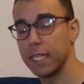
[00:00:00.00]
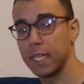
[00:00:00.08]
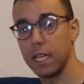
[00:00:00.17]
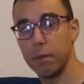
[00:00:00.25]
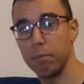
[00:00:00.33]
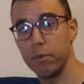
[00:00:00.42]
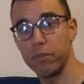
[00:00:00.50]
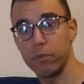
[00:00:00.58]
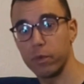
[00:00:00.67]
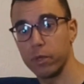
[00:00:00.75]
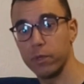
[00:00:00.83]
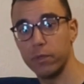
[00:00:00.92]
couple of
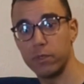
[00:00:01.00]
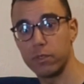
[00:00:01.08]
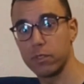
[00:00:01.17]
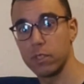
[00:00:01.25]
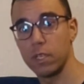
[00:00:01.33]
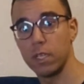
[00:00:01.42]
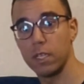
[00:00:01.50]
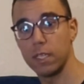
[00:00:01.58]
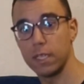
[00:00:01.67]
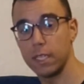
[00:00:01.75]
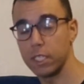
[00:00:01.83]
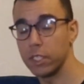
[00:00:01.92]
rules
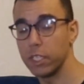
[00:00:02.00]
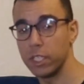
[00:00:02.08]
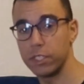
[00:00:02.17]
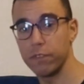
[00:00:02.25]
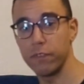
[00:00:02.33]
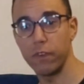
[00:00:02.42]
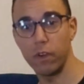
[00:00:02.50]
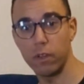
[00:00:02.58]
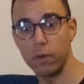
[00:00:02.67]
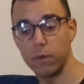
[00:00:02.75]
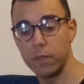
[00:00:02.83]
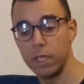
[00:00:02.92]
that you need to
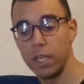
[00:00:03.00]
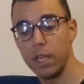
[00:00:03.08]
follow.